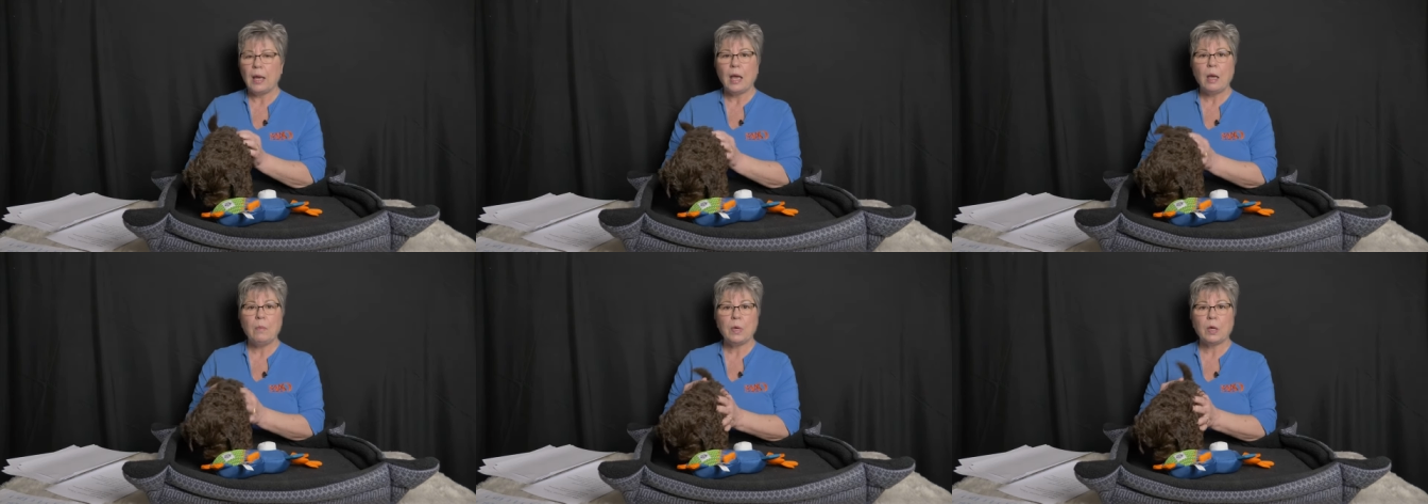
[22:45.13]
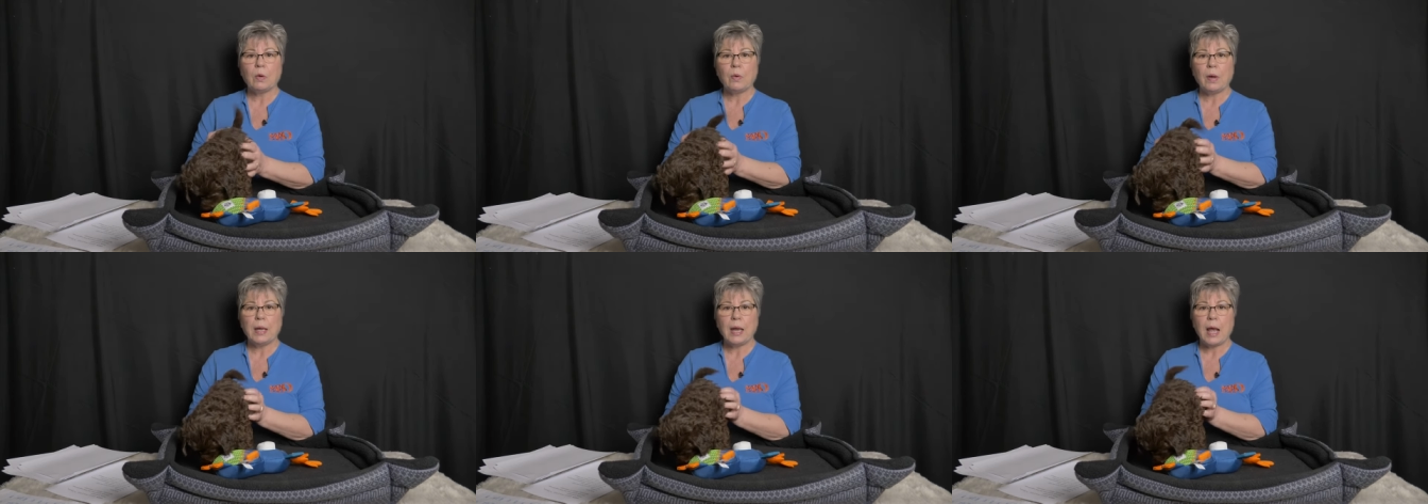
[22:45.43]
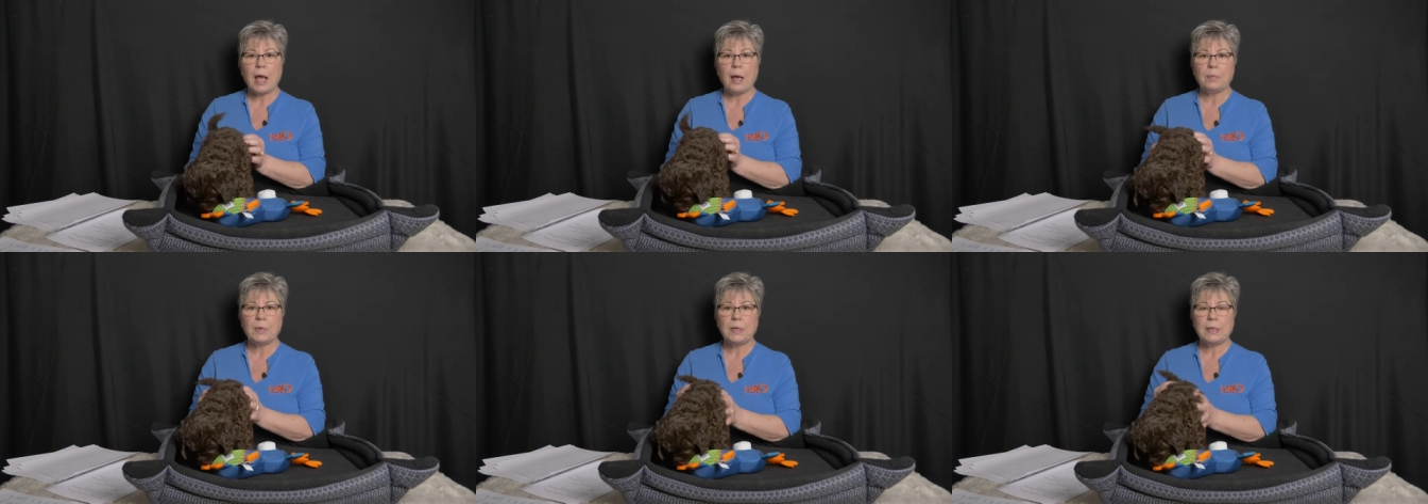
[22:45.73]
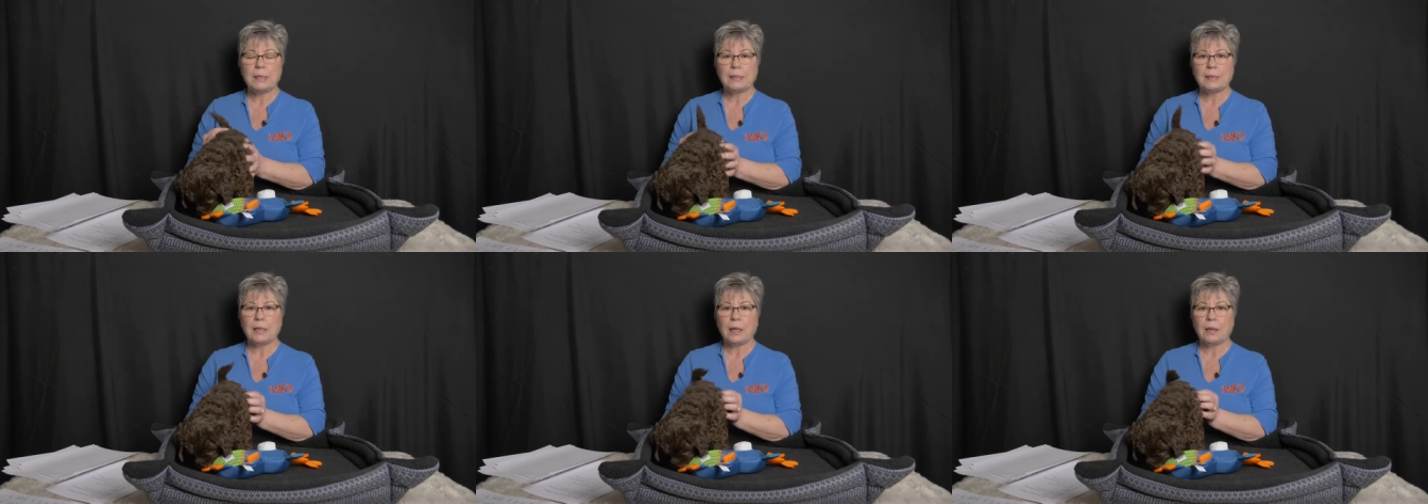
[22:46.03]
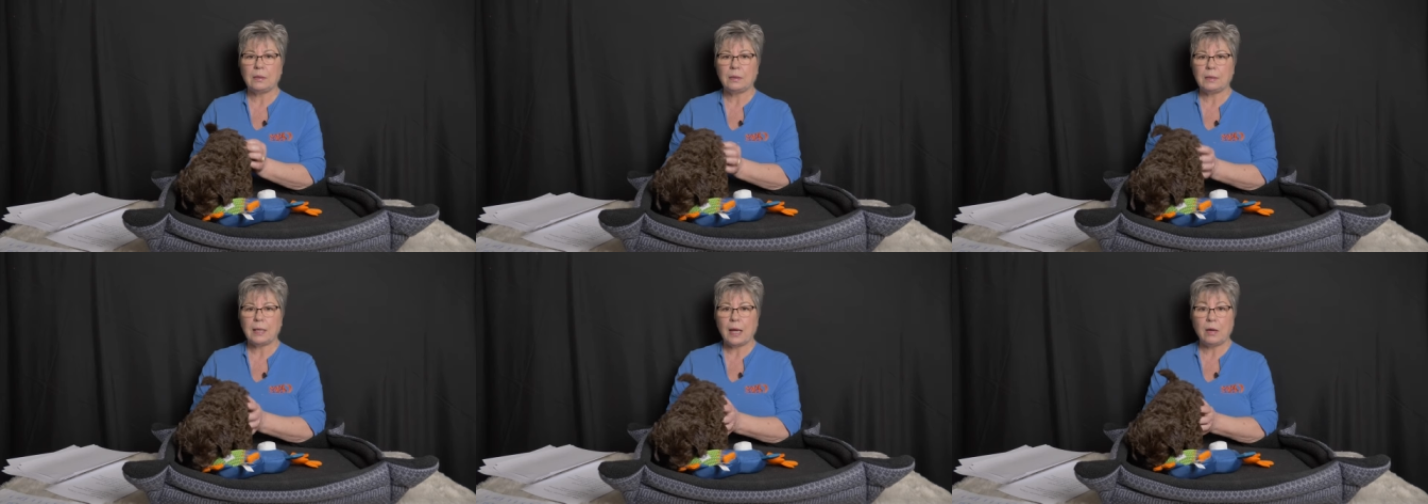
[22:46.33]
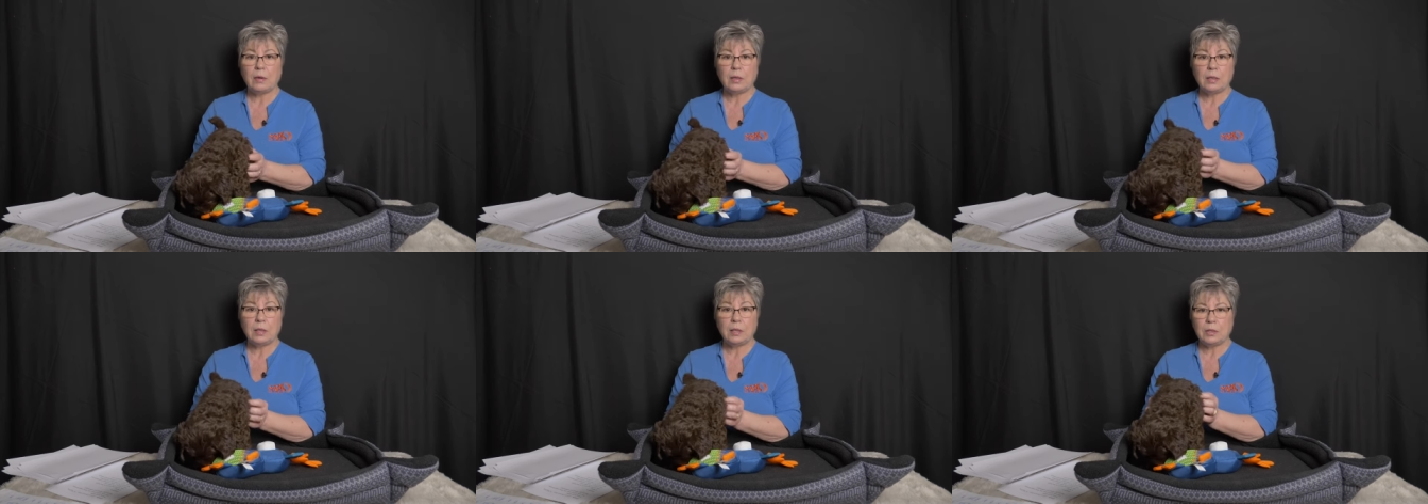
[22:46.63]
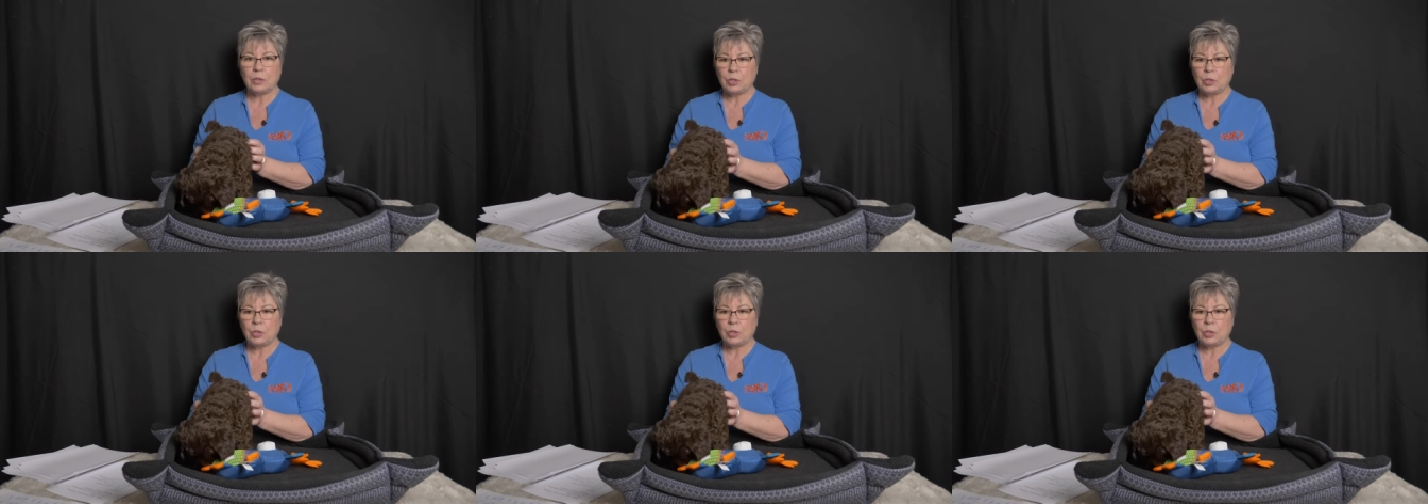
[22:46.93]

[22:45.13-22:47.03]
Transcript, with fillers: and be quite happy to settle down and,